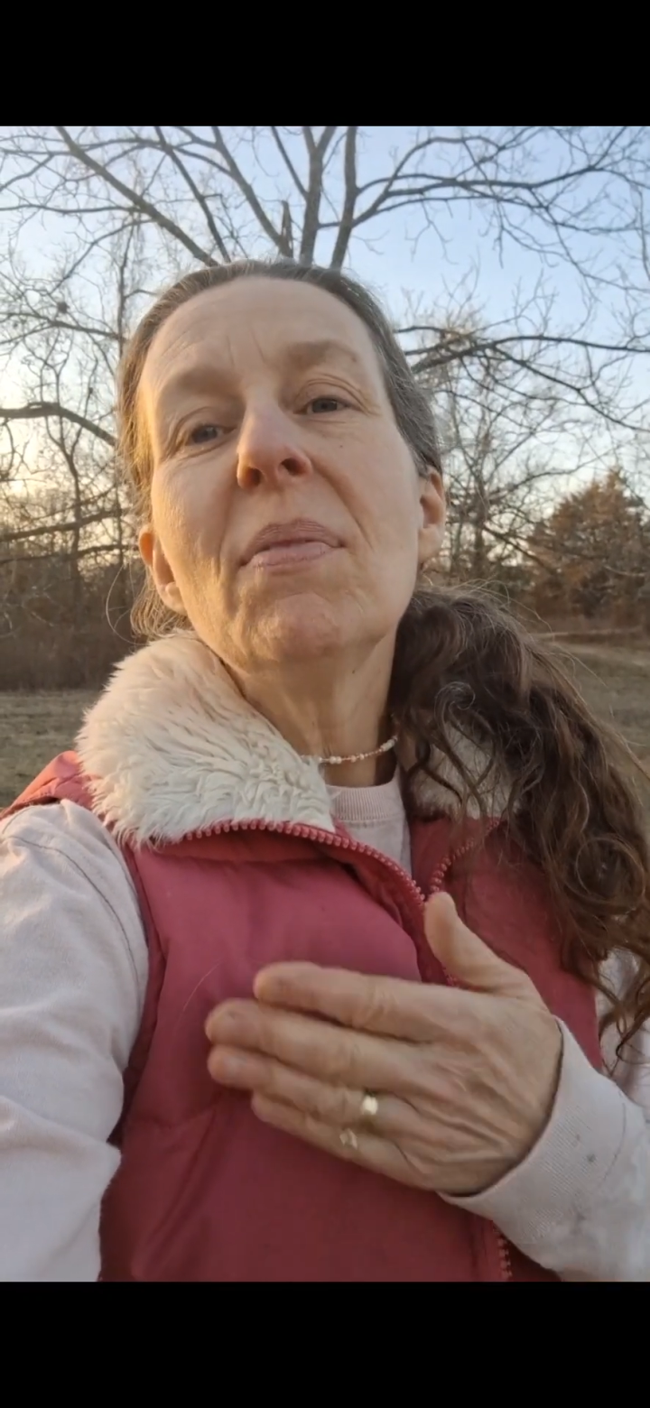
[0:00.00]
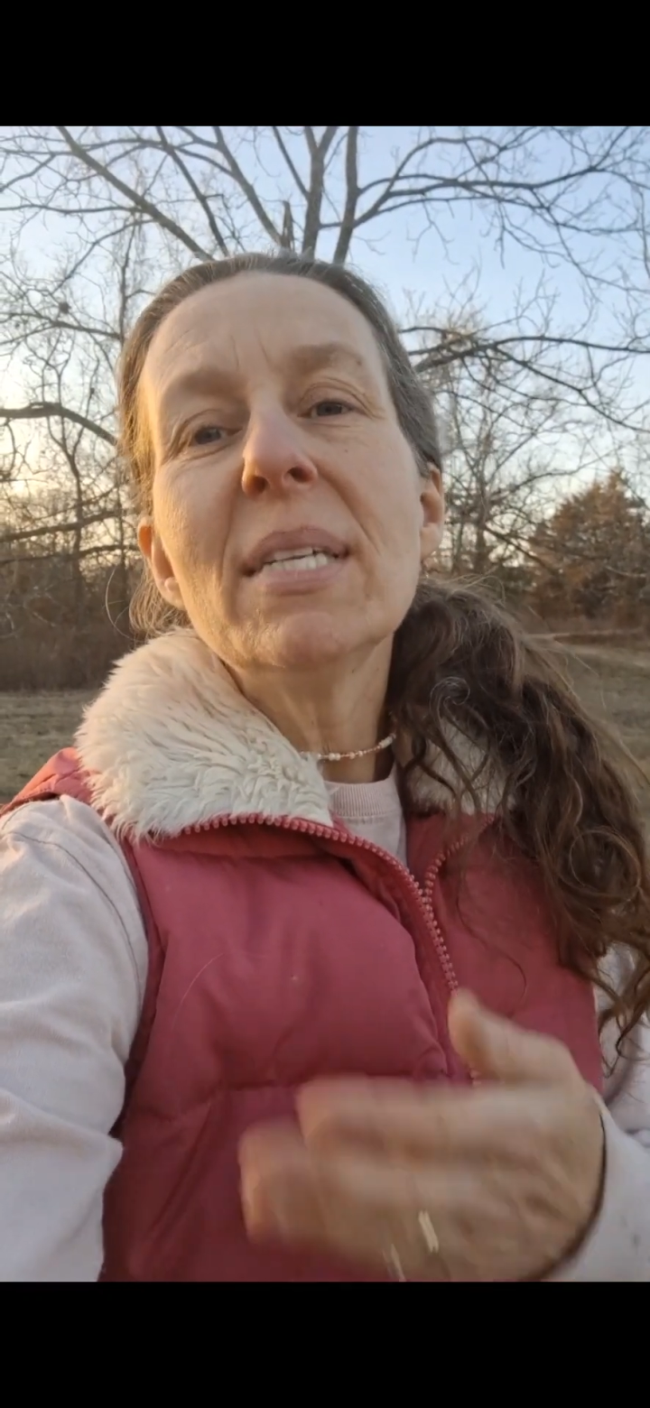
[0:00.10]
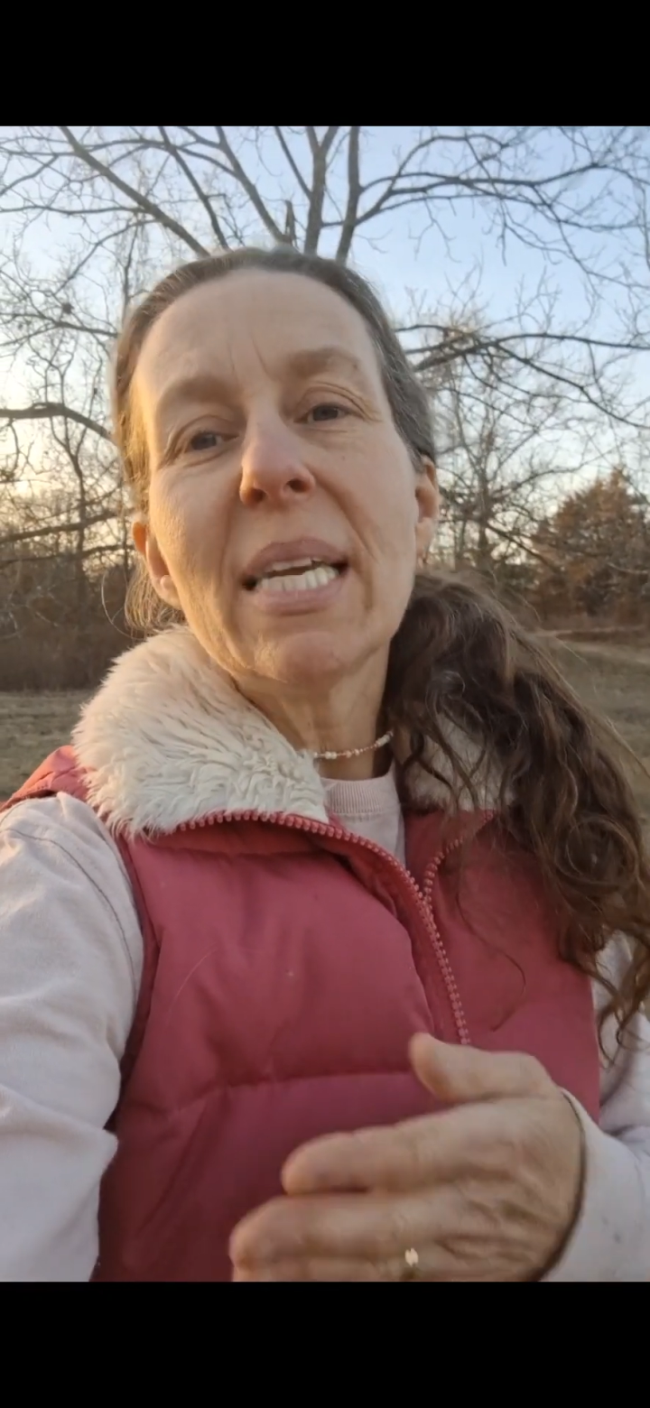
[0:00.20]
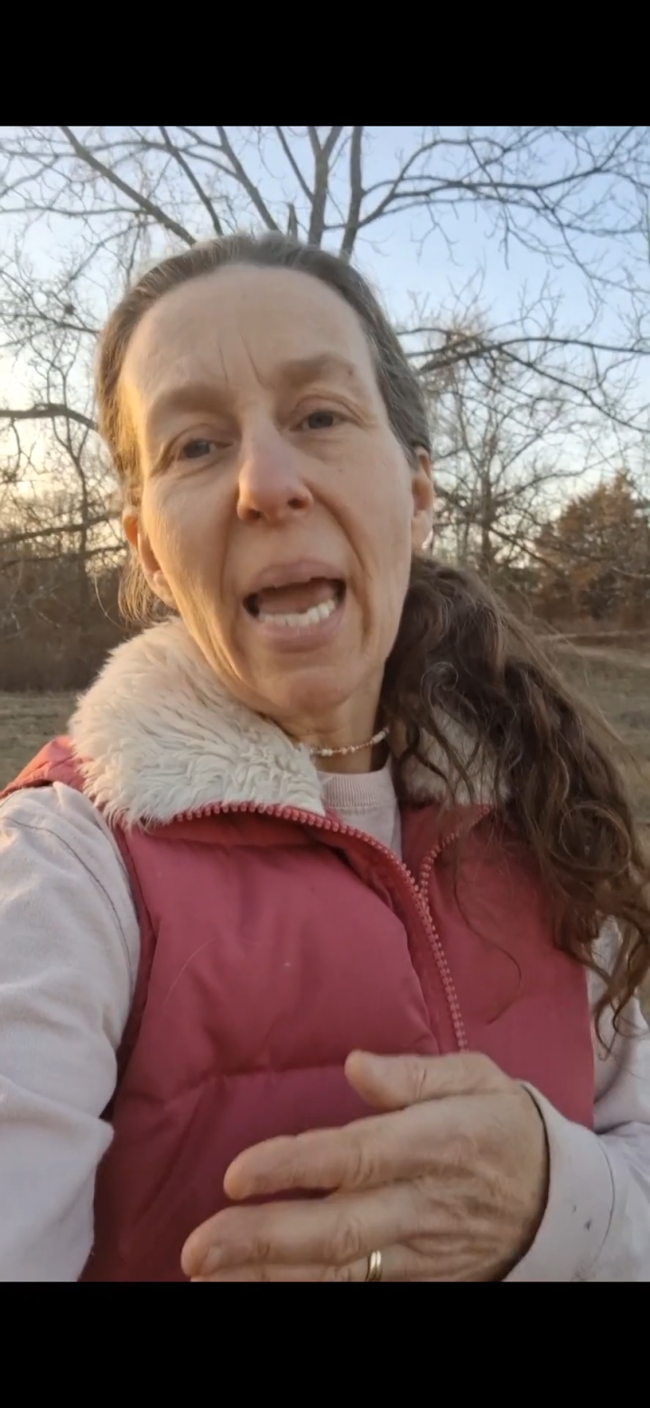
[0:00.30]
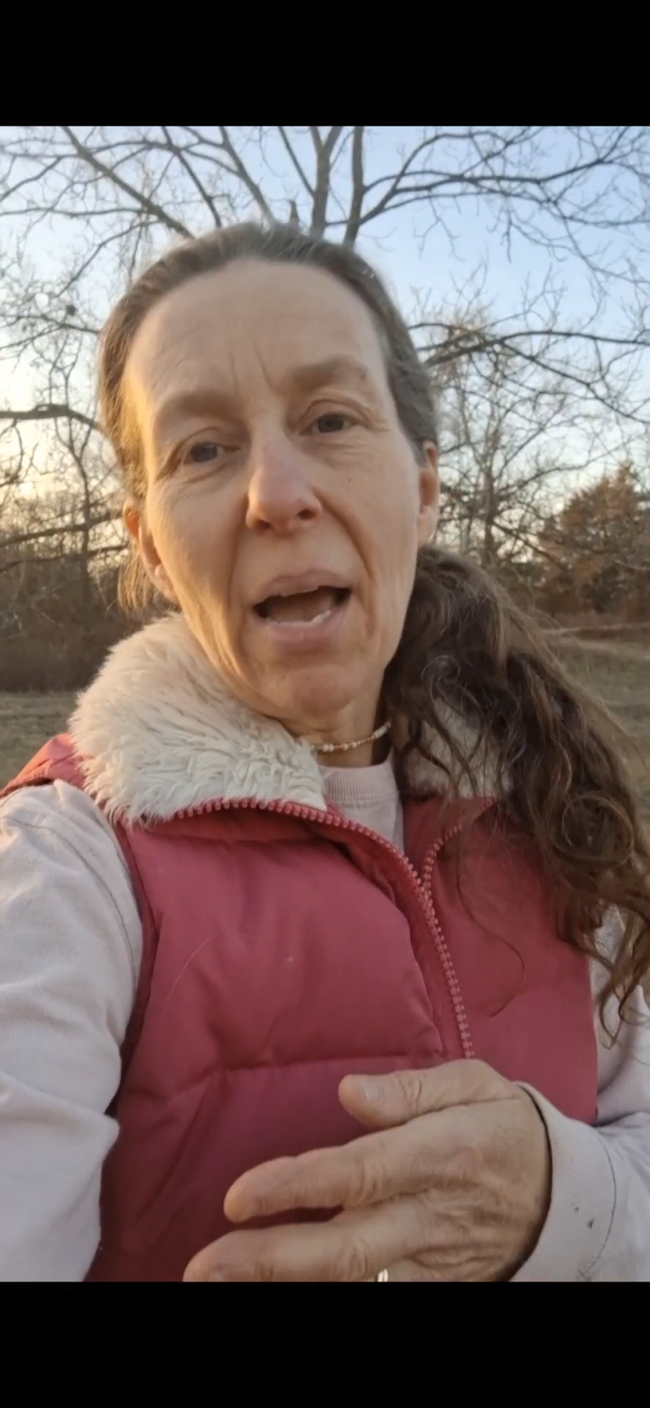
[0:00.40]
in
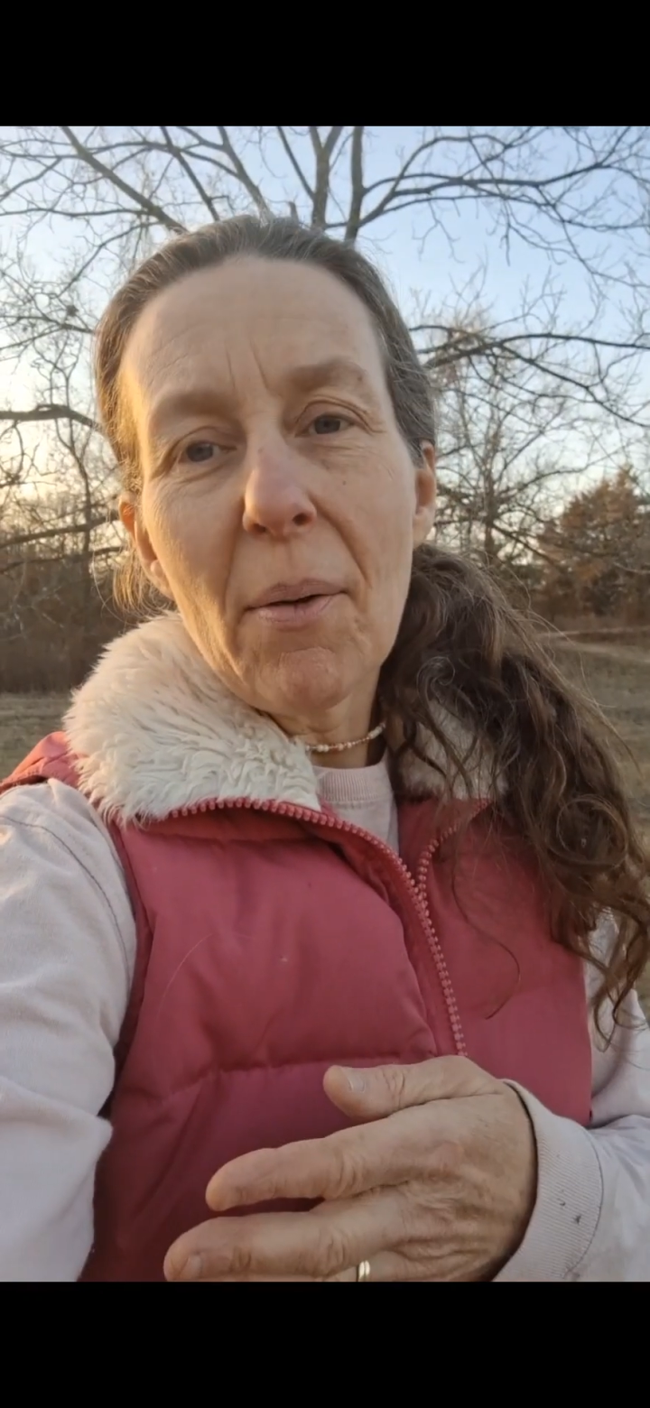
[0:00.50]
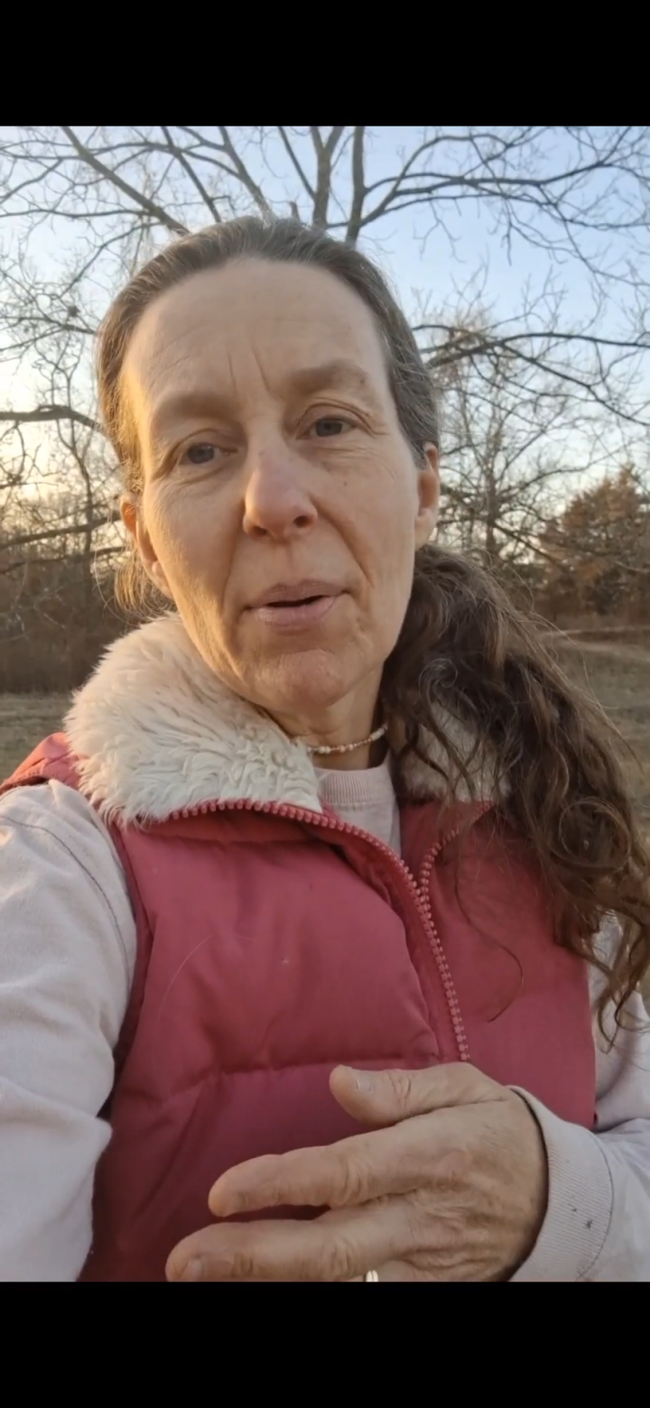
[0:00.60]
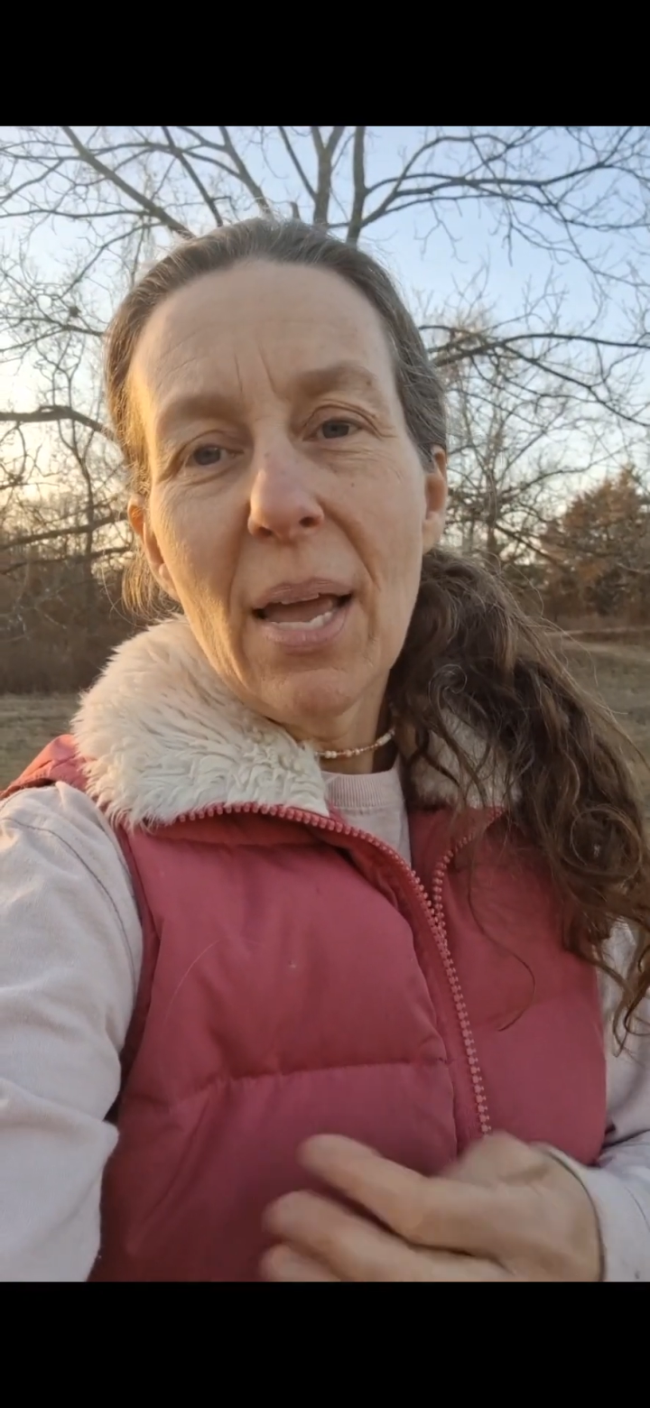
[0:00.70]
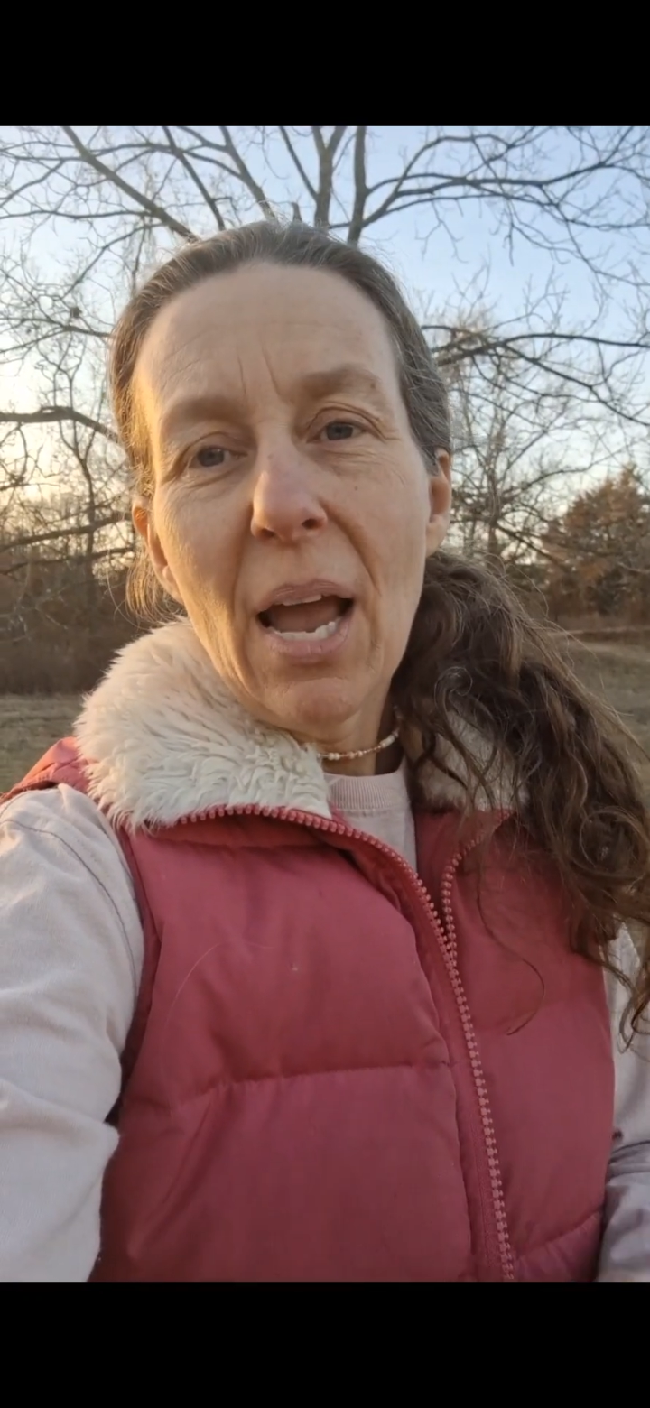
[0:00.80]
town